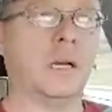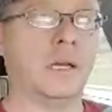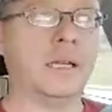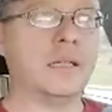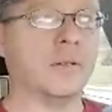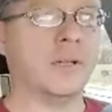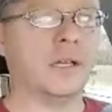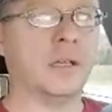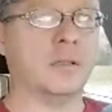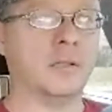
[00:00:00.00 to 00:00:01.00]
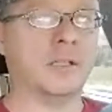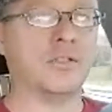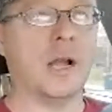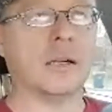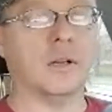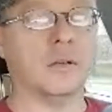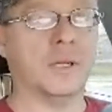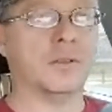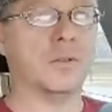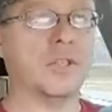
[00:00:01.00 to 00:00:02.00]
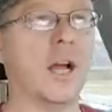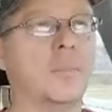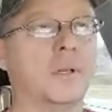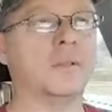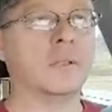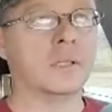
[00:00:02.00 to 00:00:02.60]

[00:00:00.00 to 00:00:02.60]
east of here and then tracked all the way through Joplin.